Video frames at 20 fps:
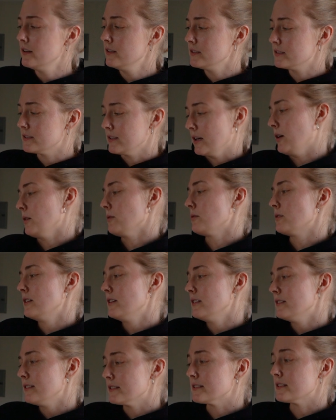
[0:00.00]
So
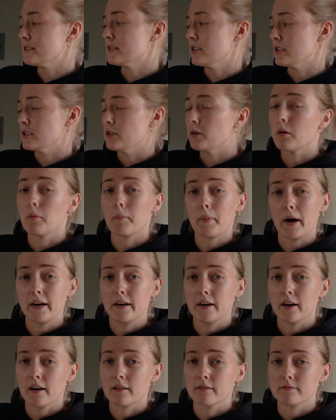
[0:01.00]
this is just a
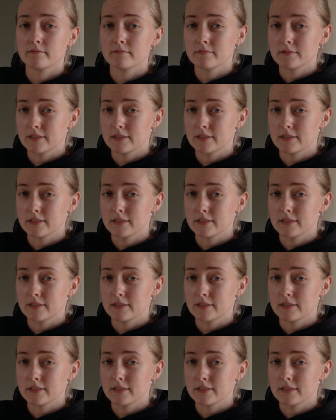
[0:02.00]
reminder